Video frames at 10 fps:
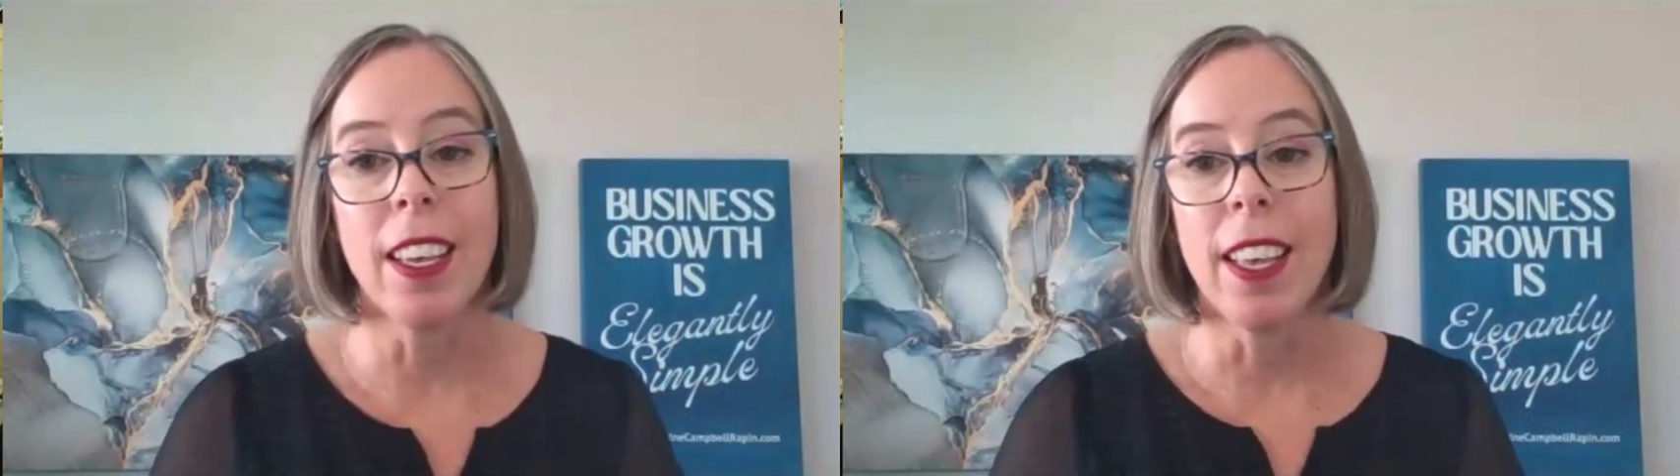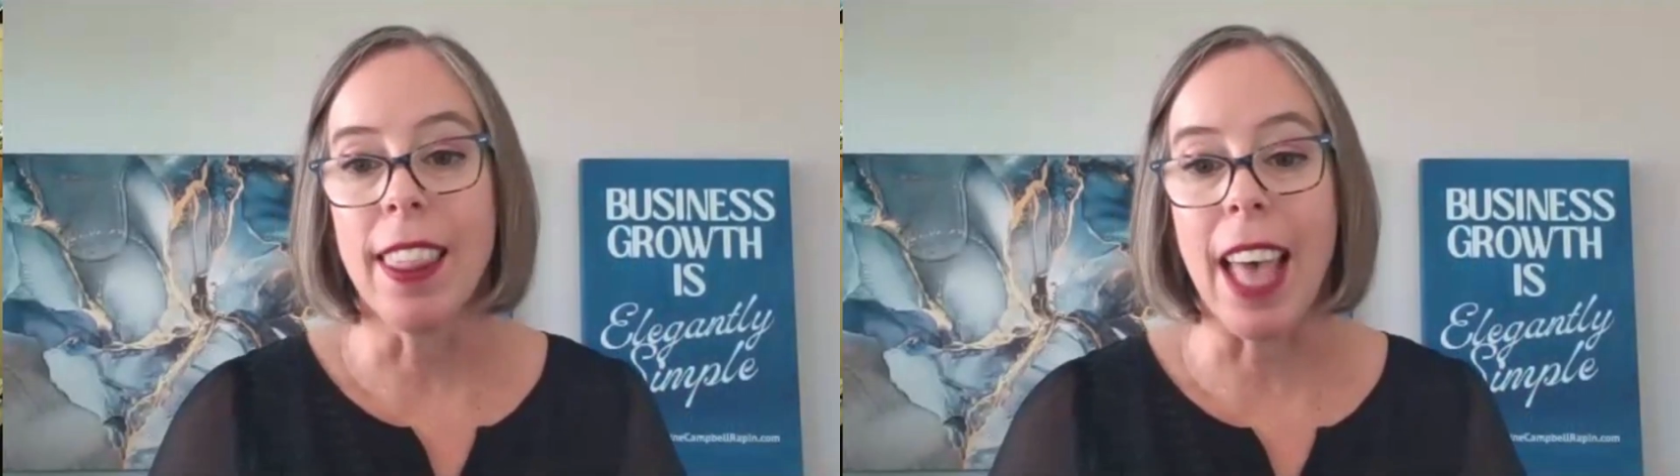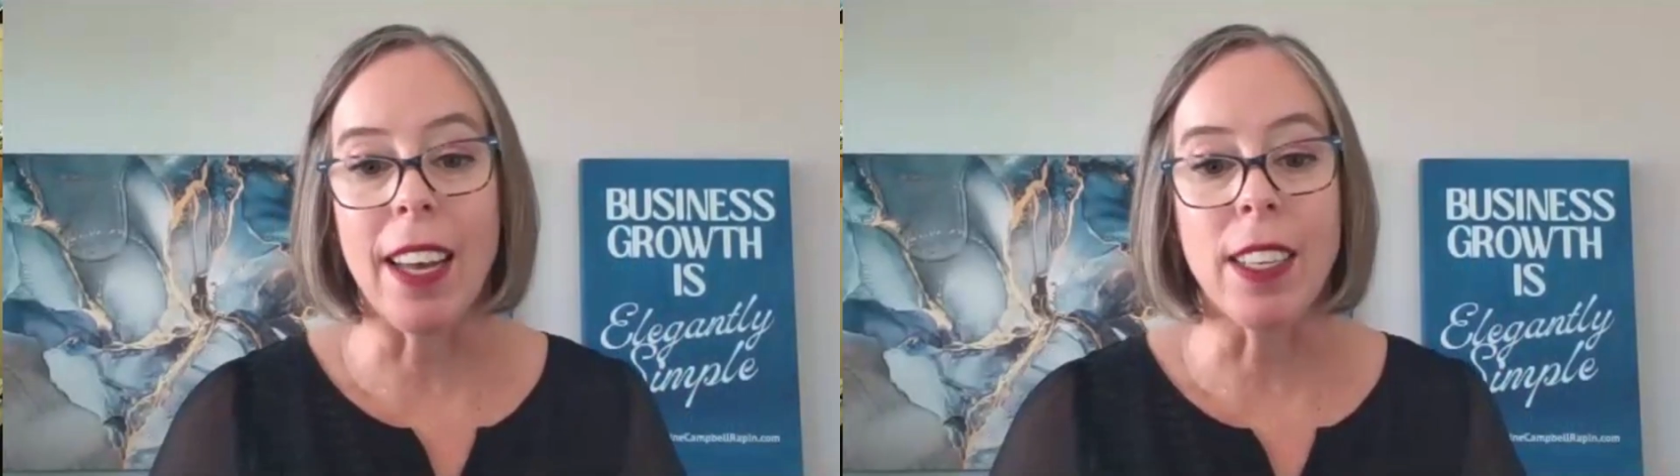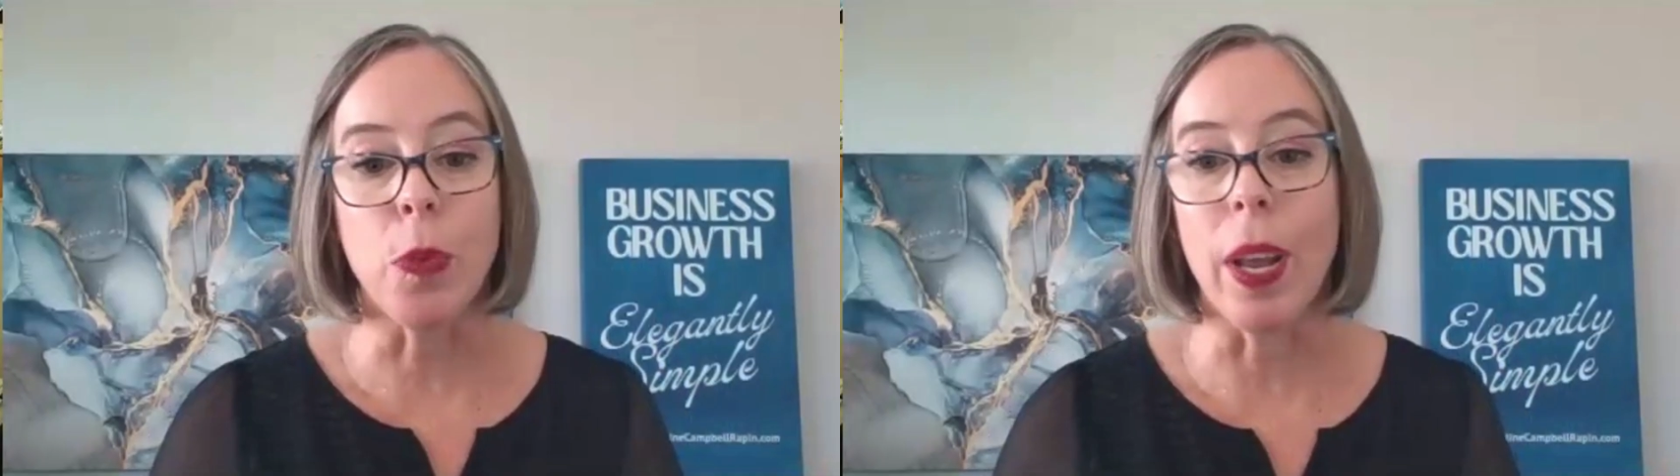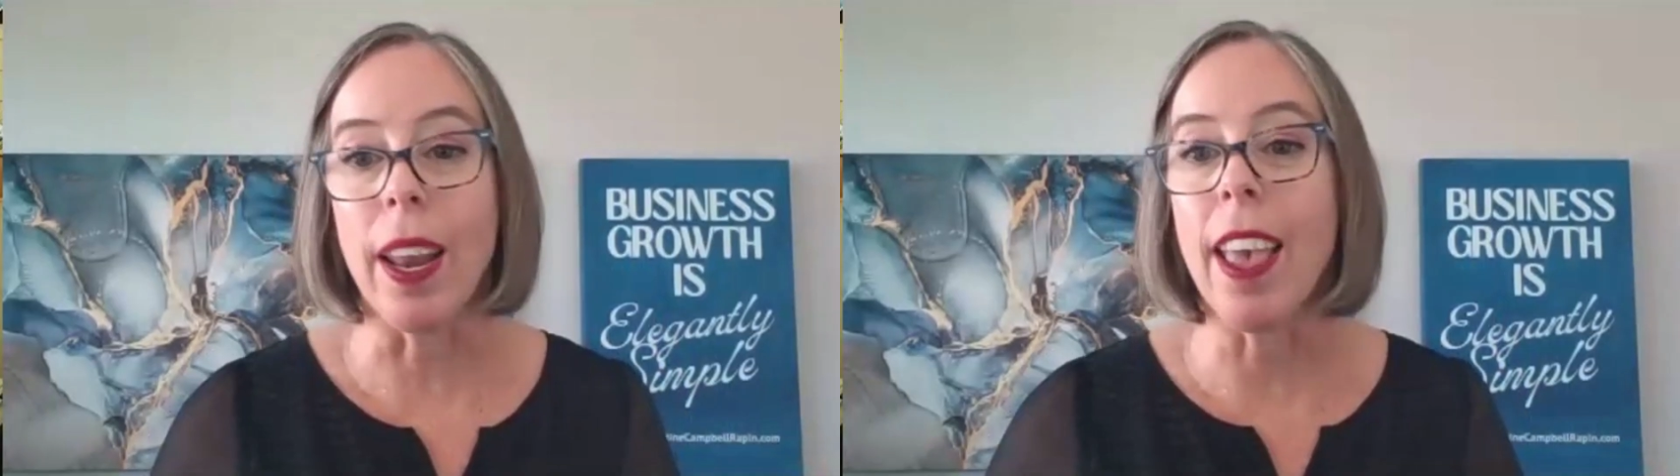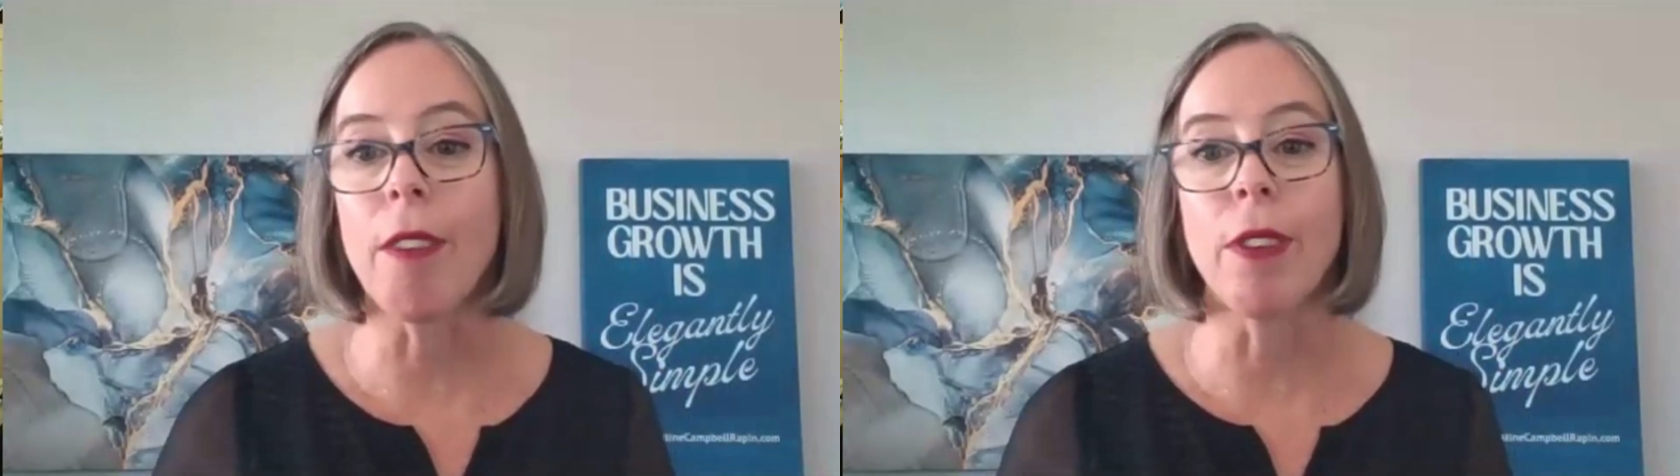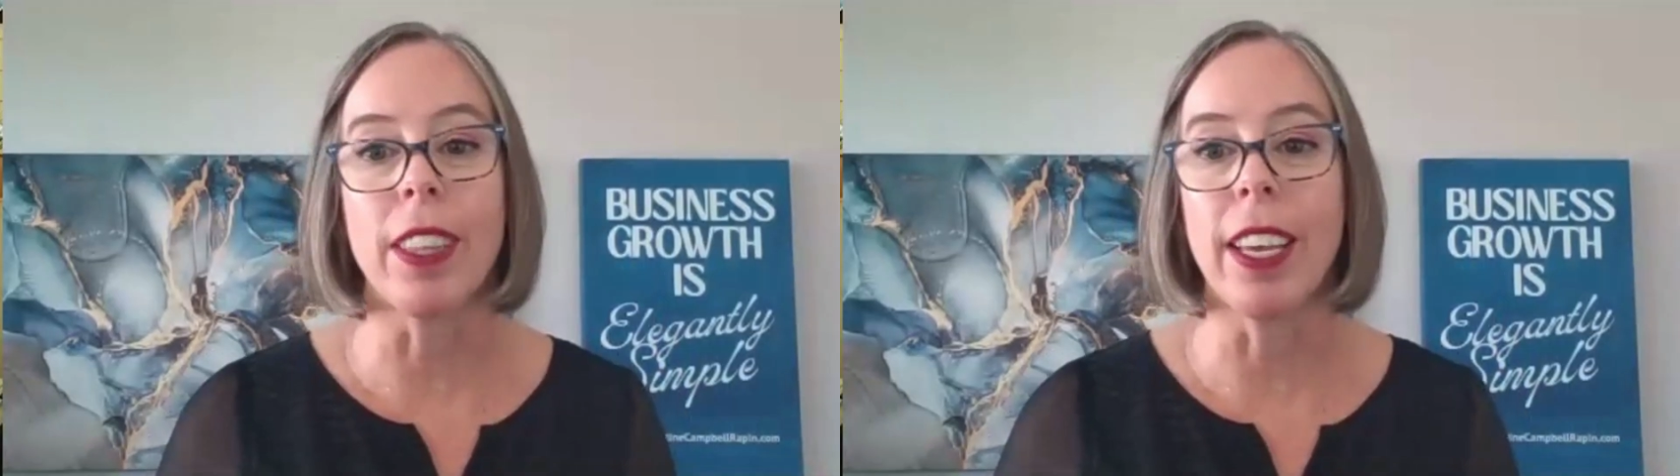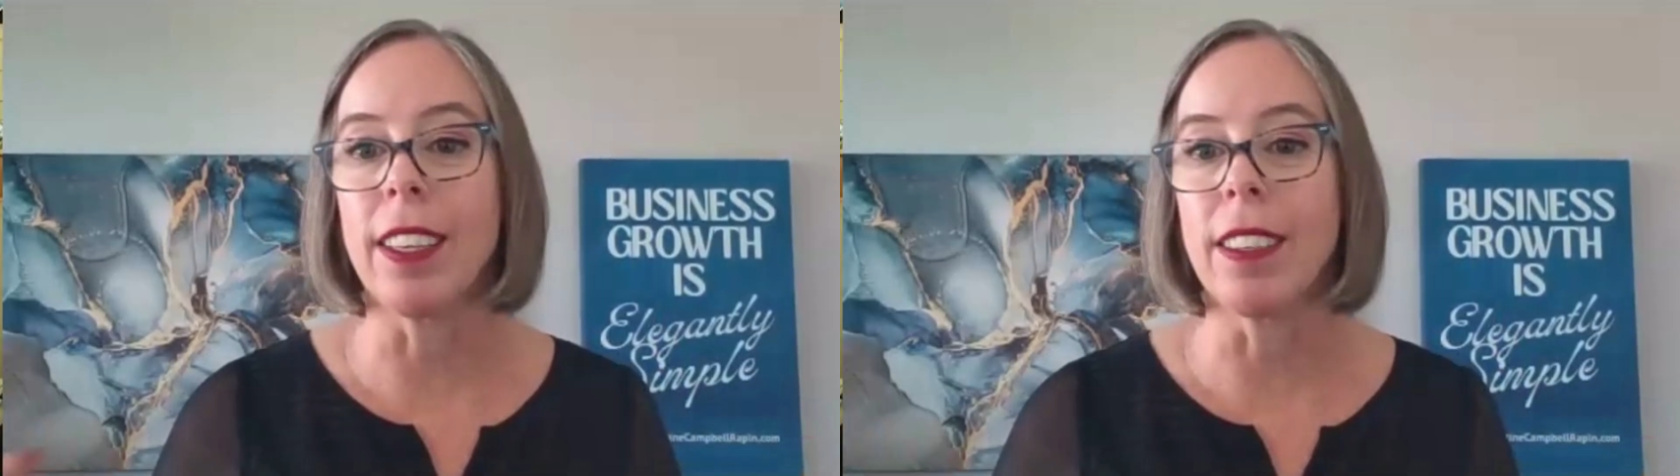that is when everything